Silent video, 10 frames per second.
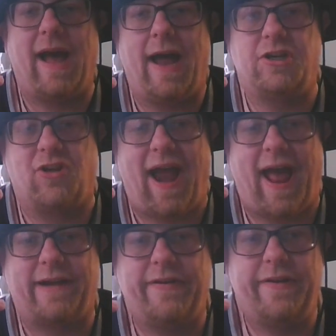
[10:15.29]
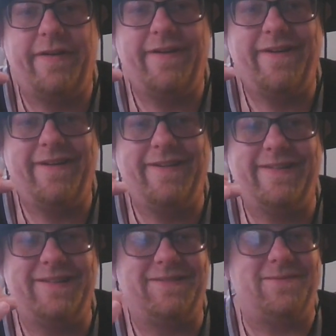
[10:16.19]
contract
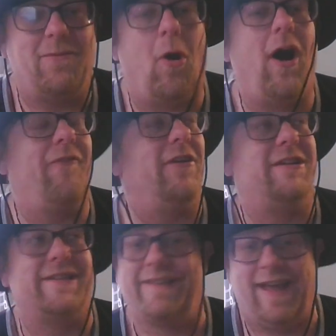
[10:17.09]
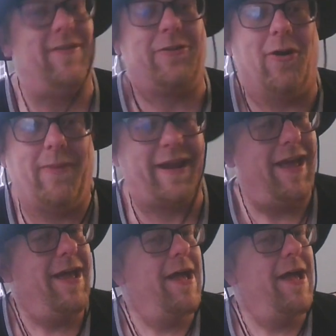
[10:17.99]
offer to just give it to him. Like,